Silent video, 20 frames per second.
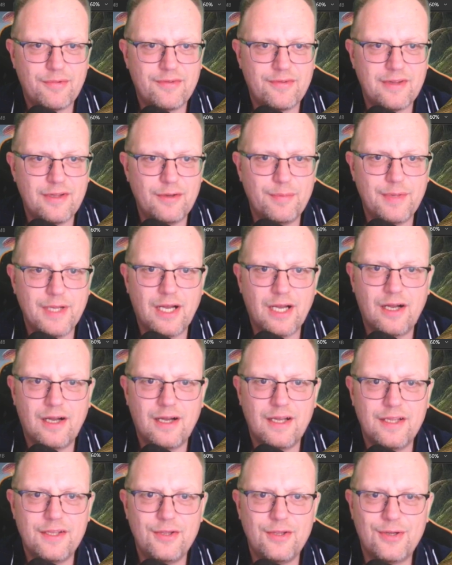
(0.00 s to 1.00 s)
is a little bit
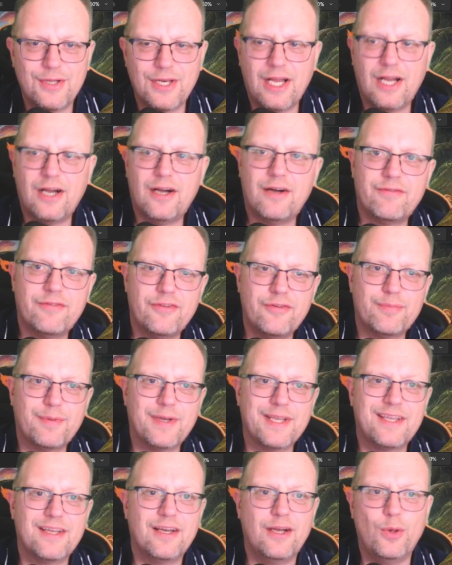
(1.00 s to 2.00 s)
high. You can half this by
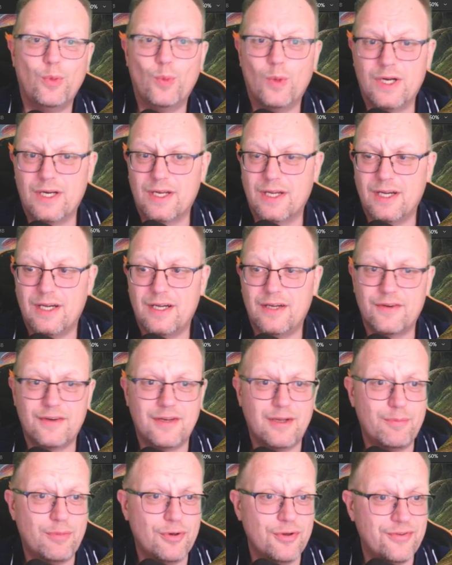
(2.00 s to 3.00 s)
cutting one card, and
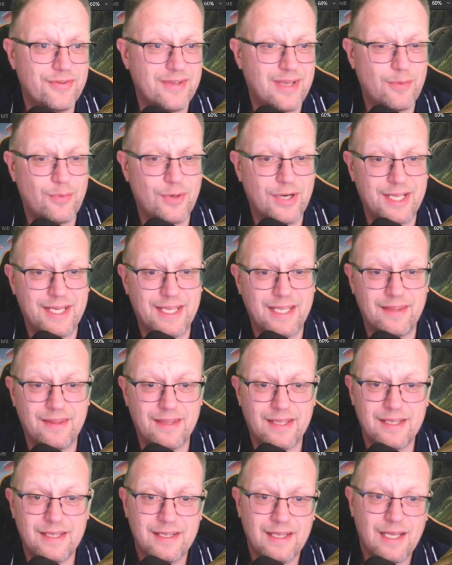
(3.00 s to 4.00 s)
I'll point it out when I get
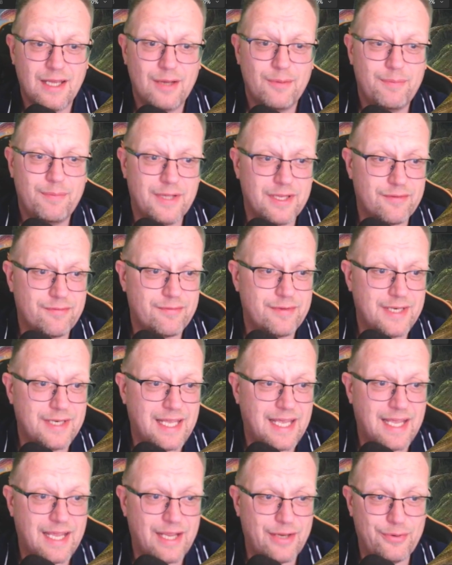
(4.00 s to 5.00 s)
there. But for
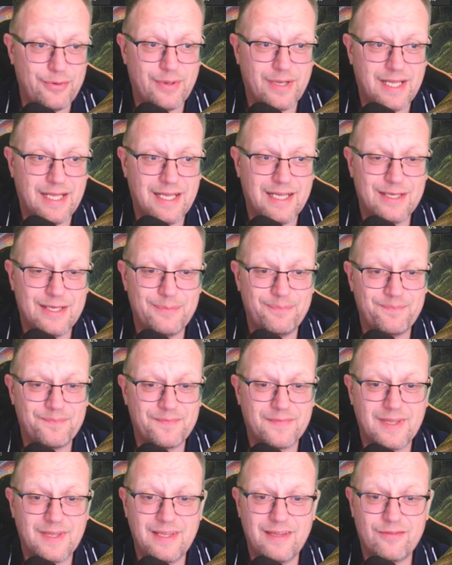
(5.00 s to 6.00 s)
now,
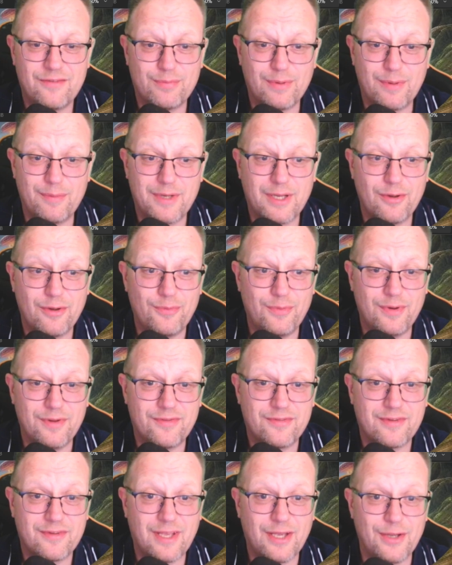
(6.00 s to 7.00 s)
this is where we're going with.
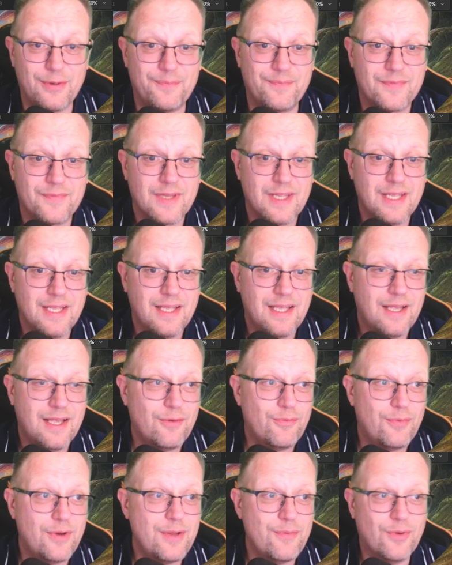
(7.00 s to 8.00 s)
So,
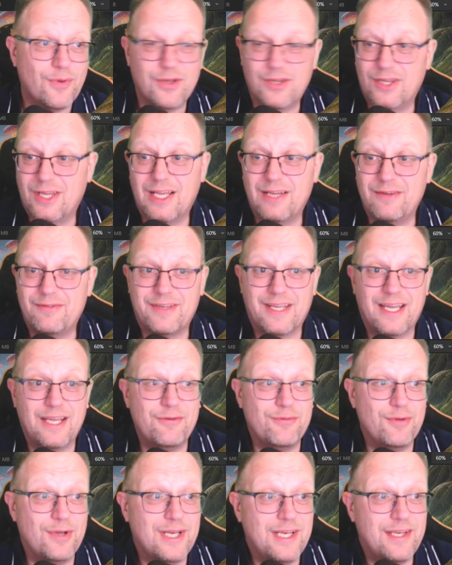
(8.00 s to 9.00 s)
we want life gain
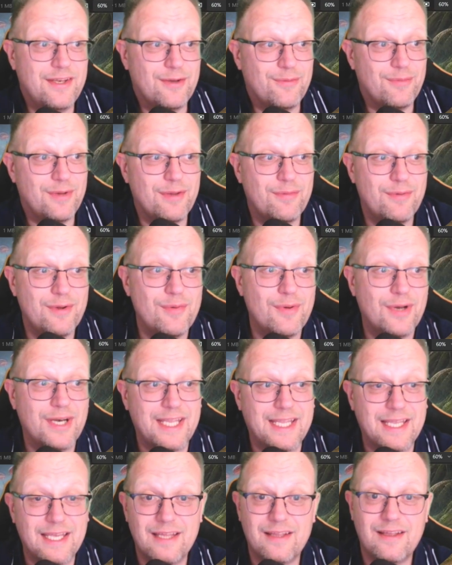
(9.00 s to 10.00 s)
really, don't we? We want to
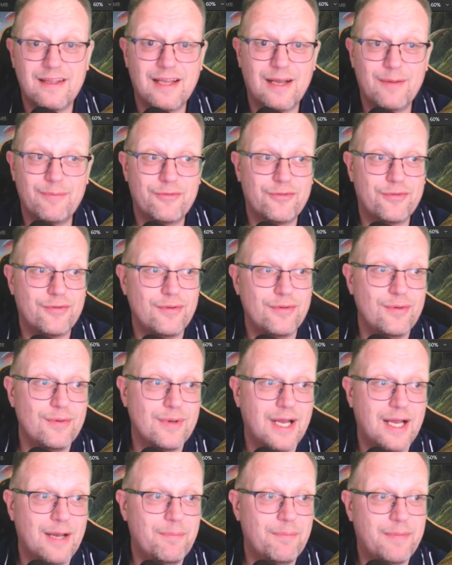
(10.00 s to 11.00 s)
get up to
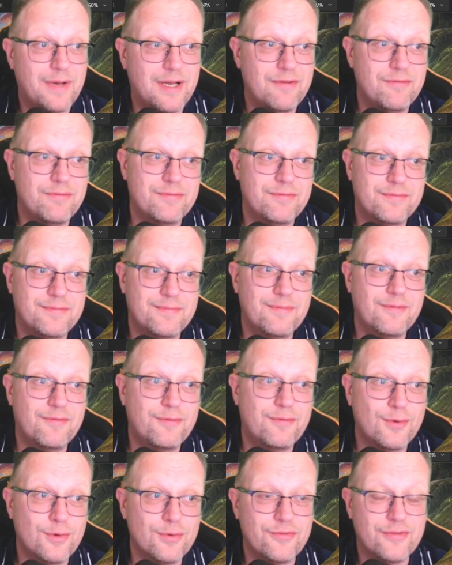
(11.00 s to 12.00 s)
above
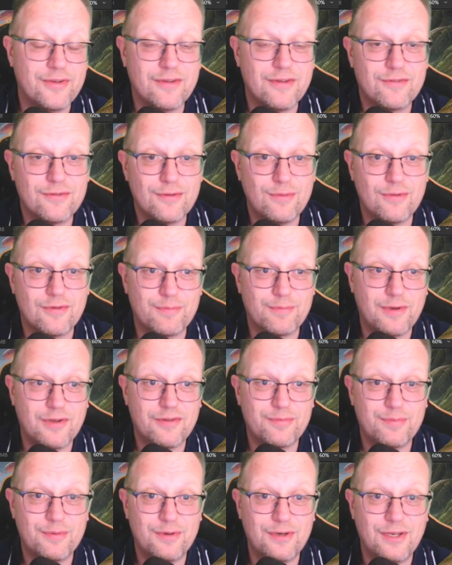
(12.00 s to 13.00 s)
40 as soon as
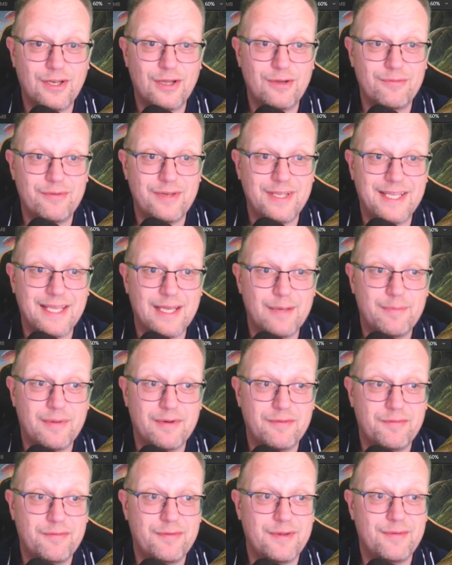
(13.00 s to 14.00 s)
possible, and hopefully get
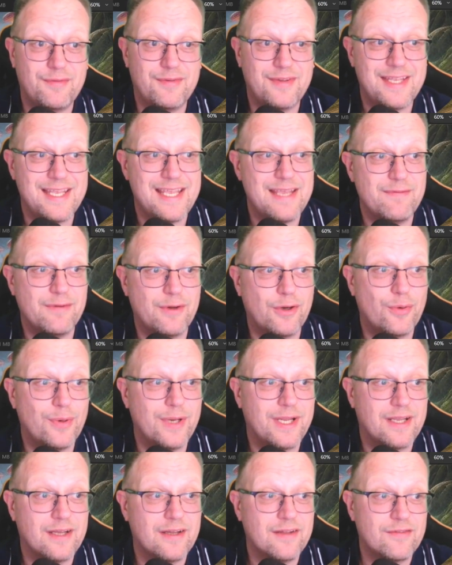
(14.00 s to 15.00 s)
above 50 even
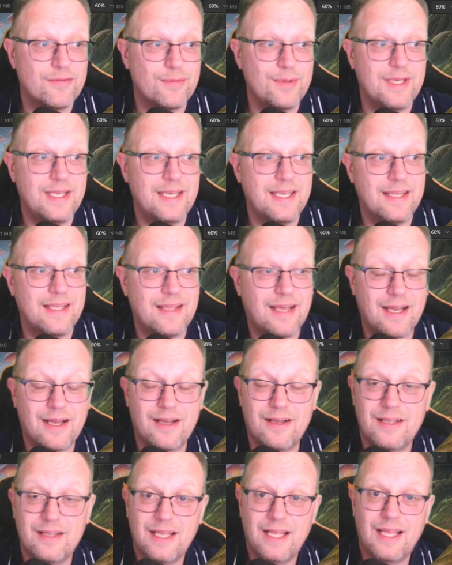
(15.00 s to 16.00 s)
quicker, so we can get
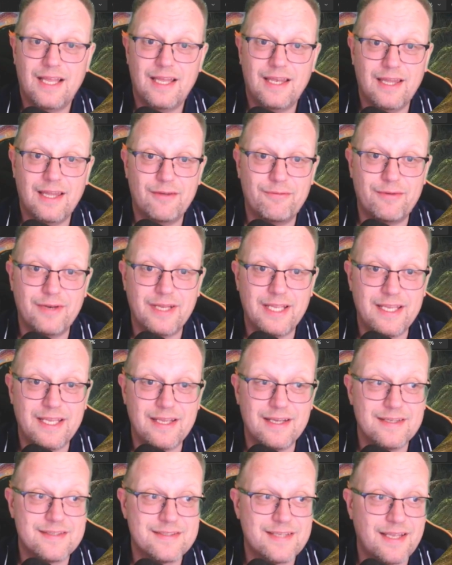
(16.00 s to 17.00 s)
our lovely
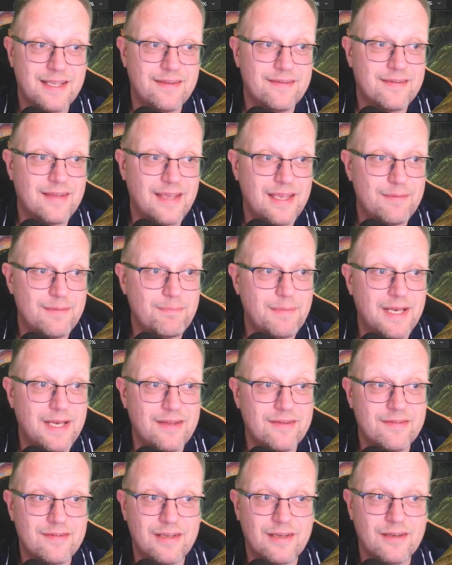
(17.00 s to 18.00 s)
10/10
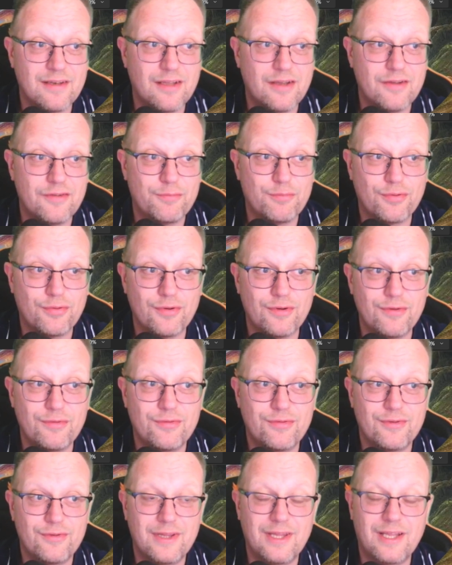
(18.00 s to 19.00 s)
menacing life
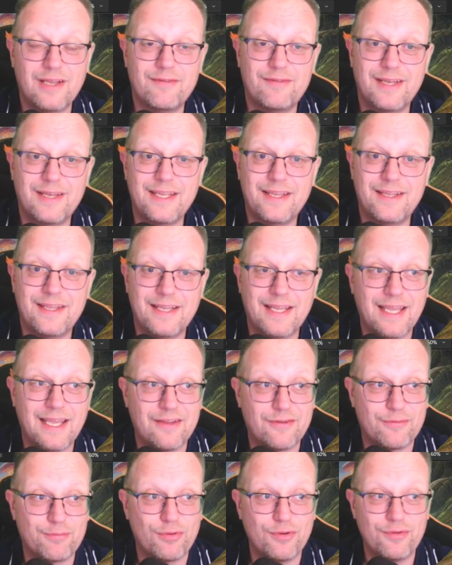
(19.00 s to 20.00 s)
linking
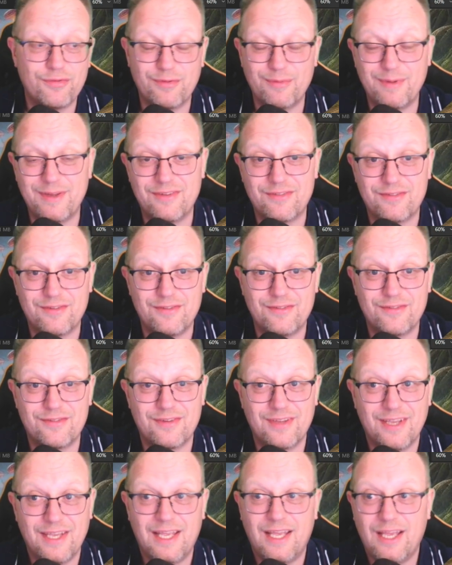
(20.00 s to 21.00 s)
hexproof from
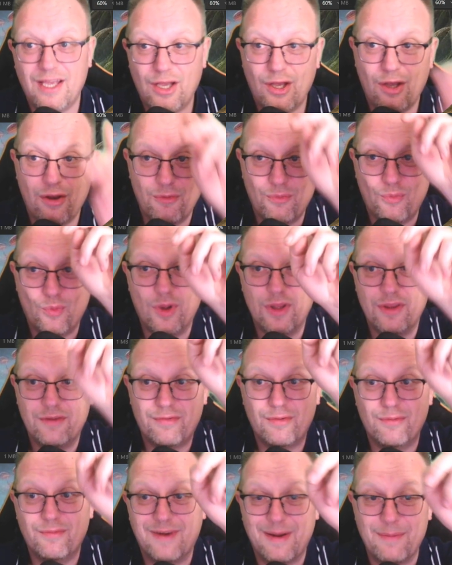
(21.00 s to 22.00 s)
Instance,
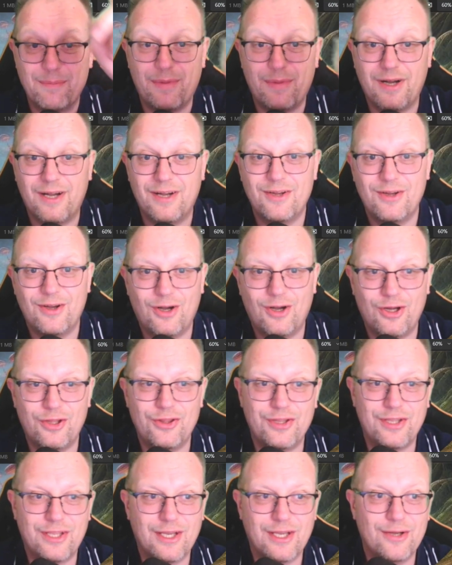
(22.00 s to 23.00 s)
wonderful vampire on
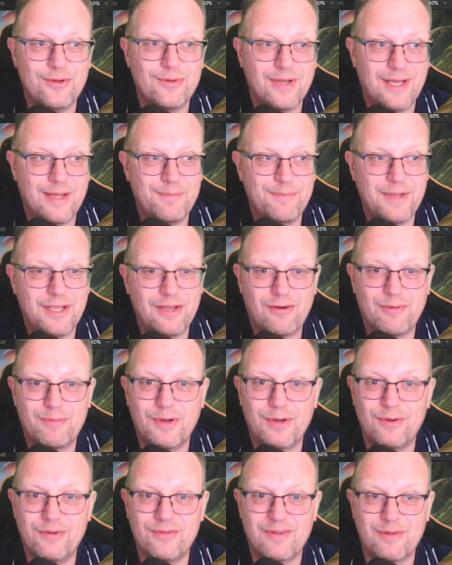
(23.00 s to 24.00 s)
the go, and beat our
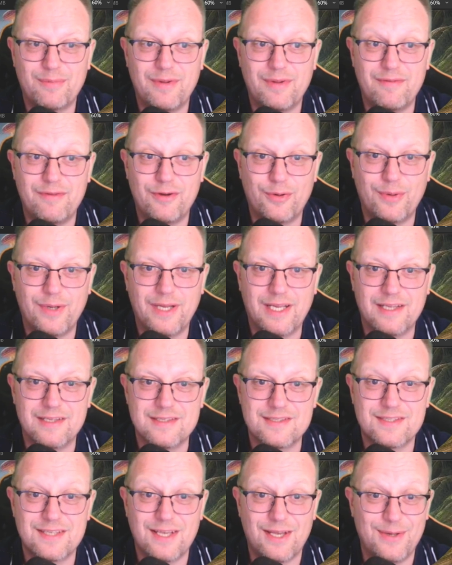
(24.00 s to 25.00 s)
opponents up even quicker.
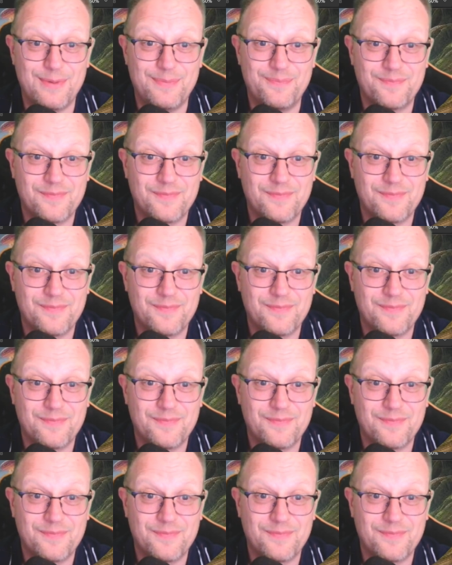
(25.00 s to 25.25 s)
So,